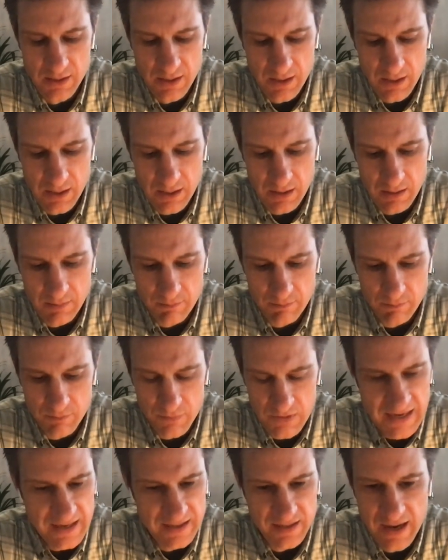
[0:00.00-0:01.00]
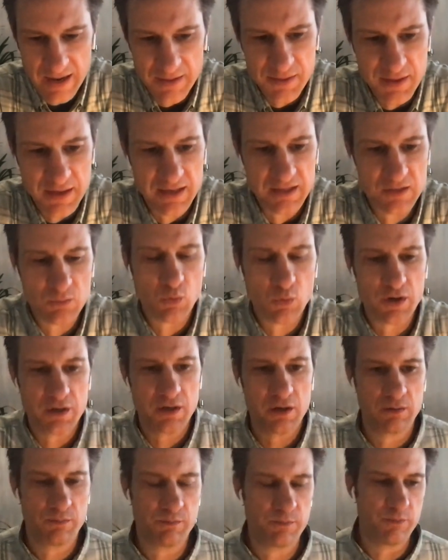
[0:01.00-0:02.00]
I think what
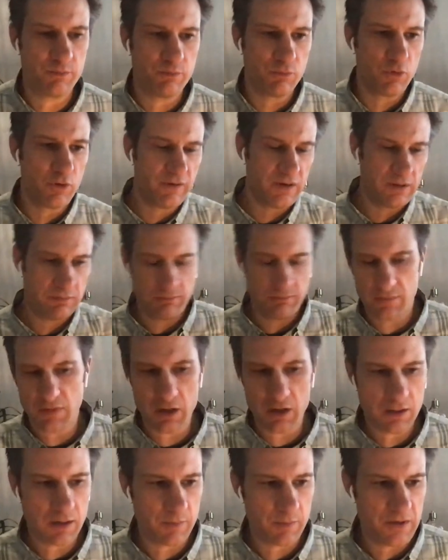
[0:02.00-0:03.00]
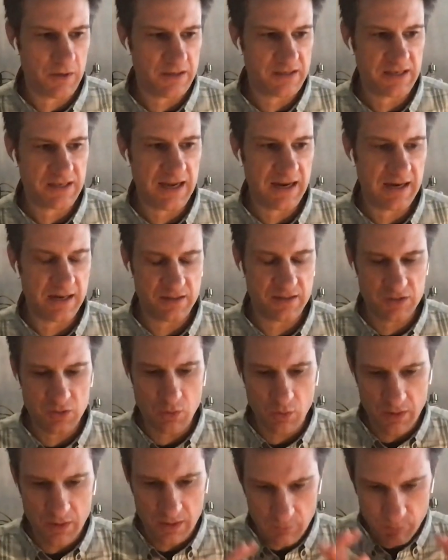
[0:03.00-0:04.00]
you're moving our company aside, it's
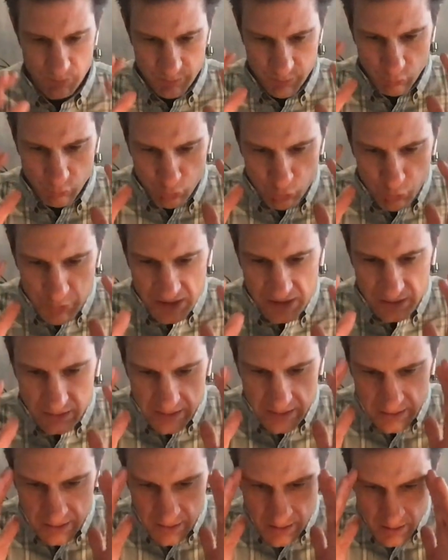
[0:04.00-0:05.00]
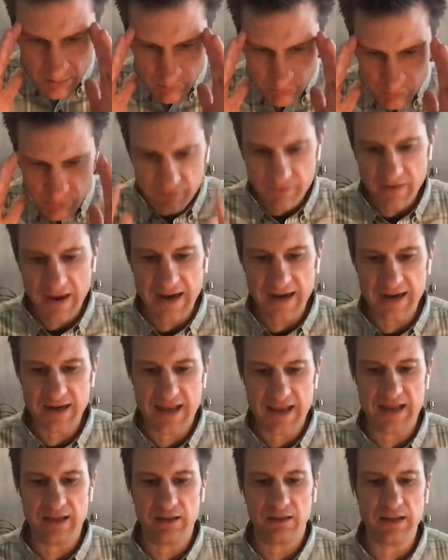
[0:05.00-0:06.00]
going to really provide
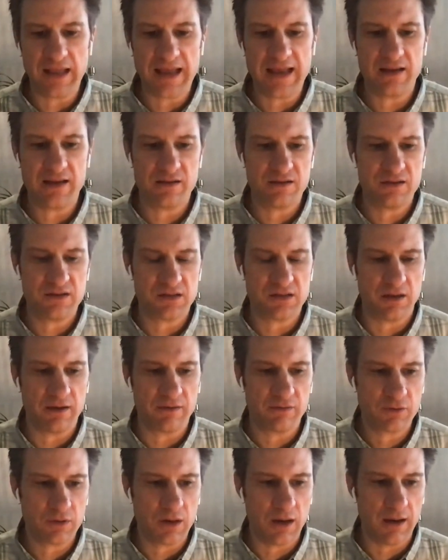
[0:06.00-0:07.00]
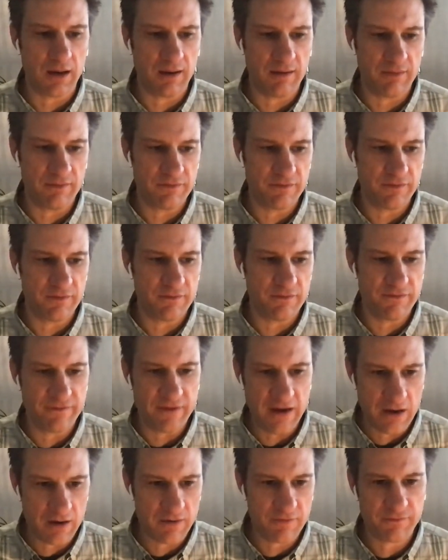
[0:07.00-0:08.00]
a lens of
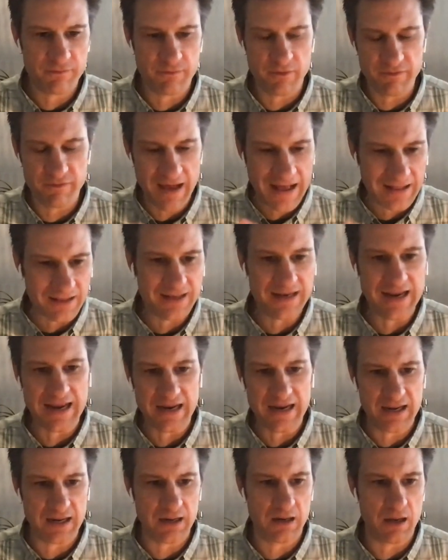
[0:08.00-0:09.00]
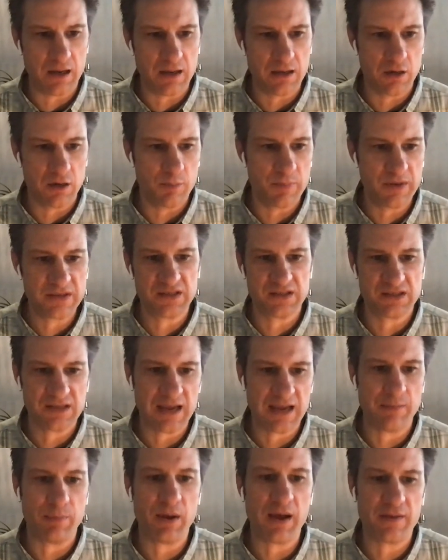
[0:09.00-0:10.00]
validating your business
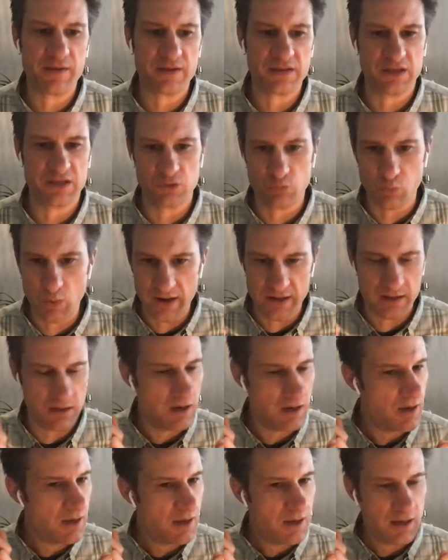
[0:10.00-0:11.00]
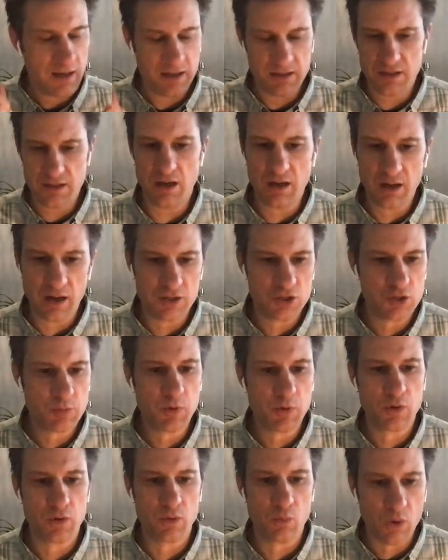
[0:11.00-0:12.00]
hypothesis when a young
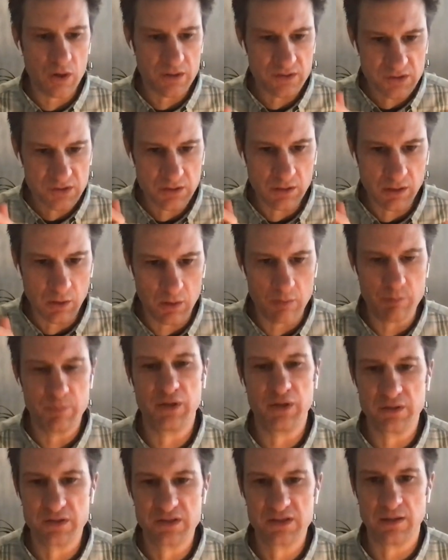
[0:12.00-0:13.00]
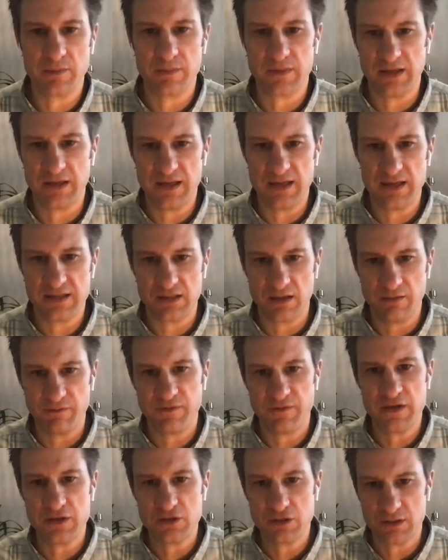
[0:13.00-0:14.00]
entrepreneur wants to go and build something. Is it a
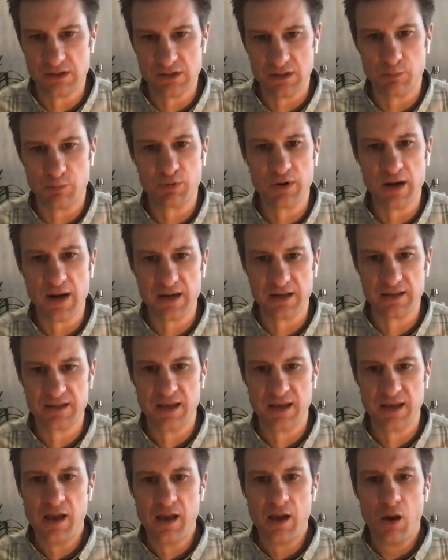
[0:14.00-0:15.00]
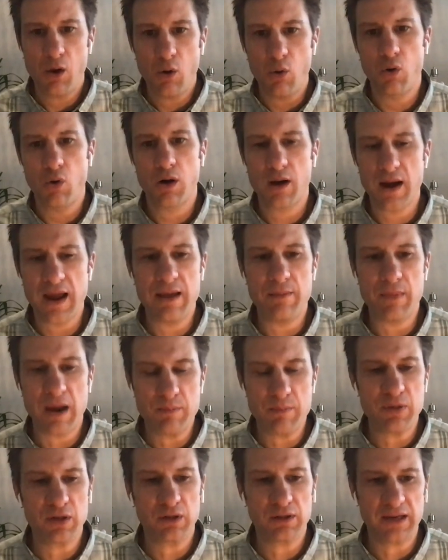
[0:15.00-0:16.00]
feature? Is it a product? Or am I
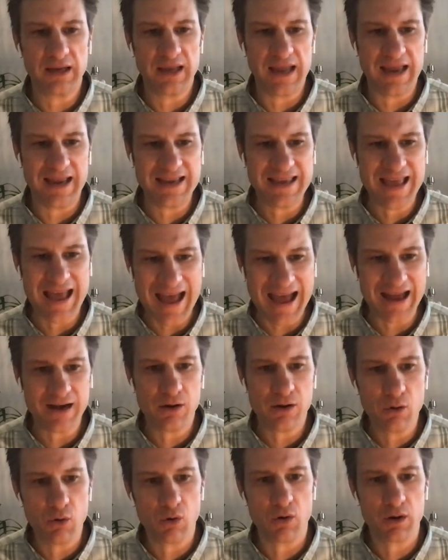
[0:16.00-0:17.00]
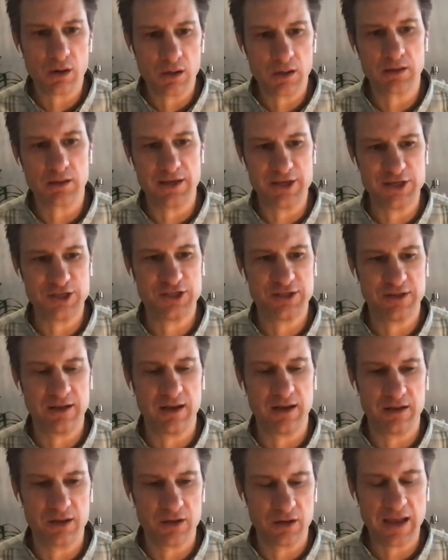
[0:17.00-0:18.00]
building a categorical
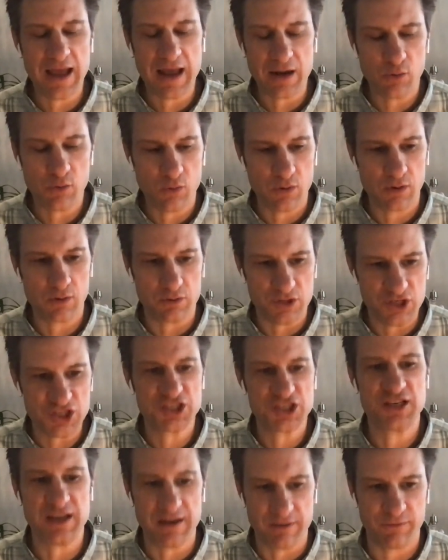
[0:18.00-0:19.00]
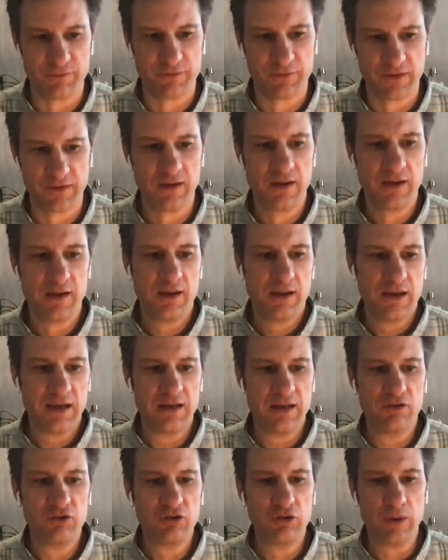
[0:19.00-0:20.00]
shift
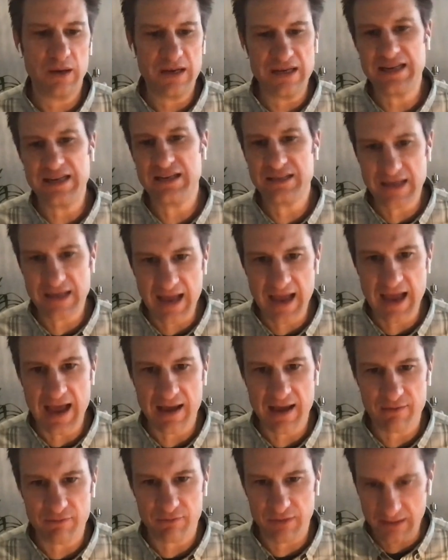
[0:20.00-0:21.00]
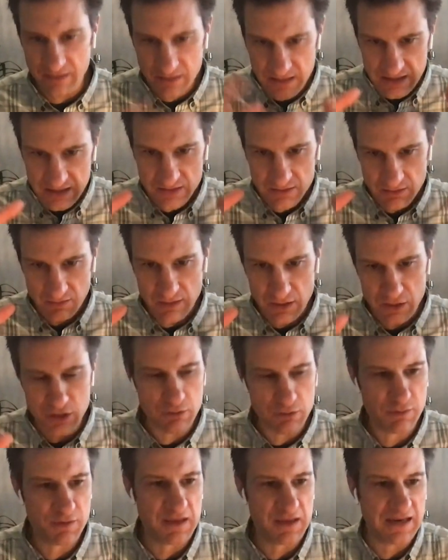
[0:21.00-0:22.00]
into a need to have? Like, these are the
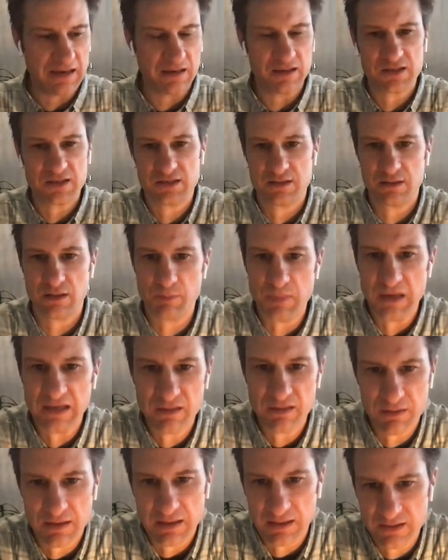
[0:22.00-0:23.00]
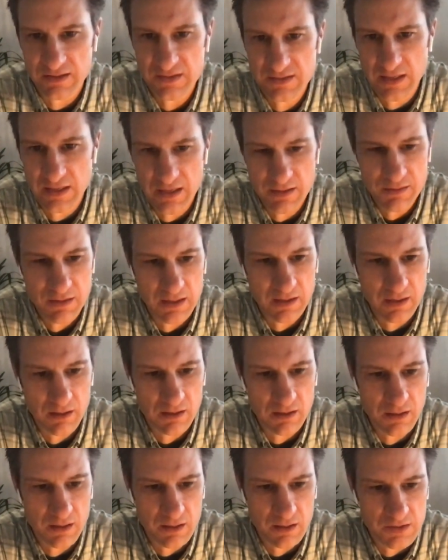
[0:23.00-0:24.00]
new thinks, the big thinks that I think
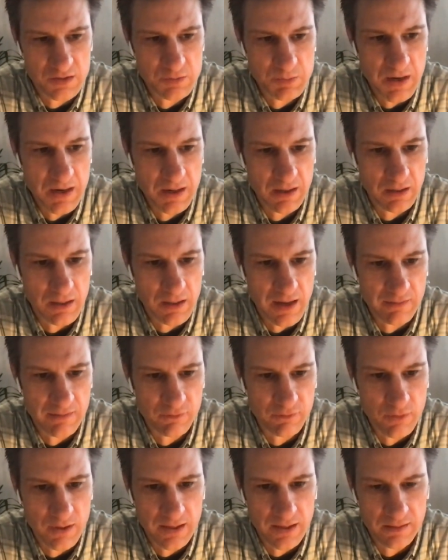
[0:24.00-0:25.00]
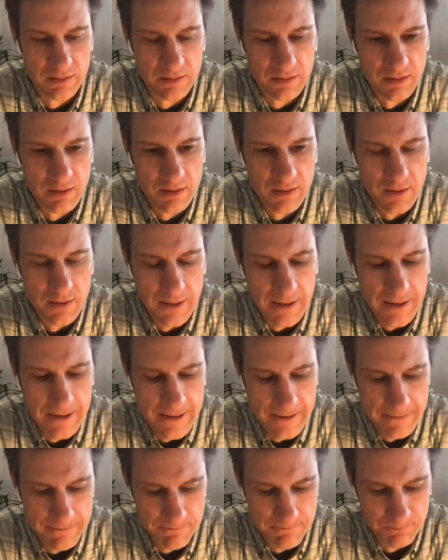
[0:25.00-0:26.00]
are going to inspire a lot of great
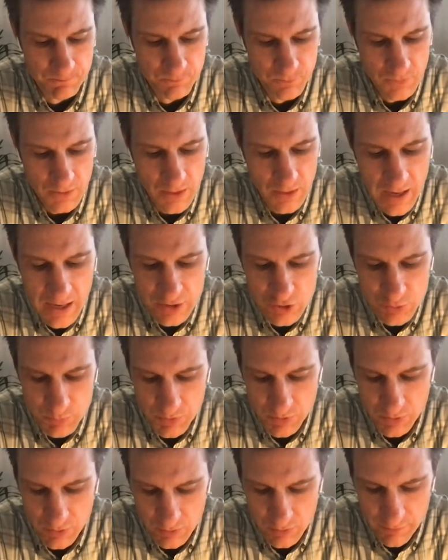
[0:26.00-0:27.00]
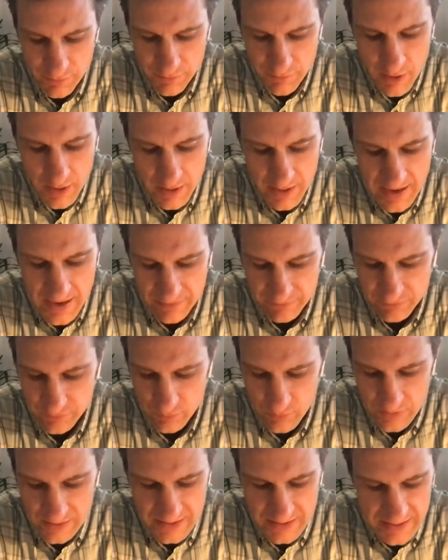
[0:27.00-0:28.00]
entrepreneurial thought
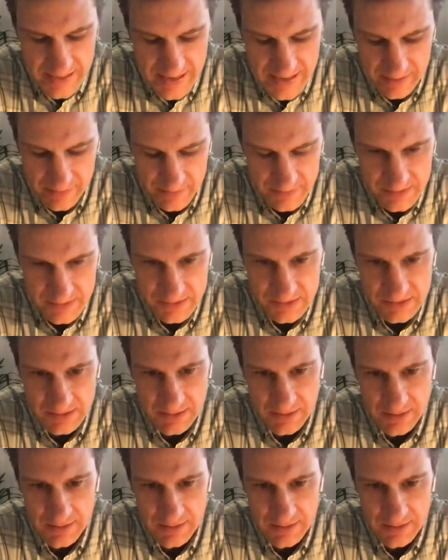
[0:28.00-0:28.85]
after we get out of this.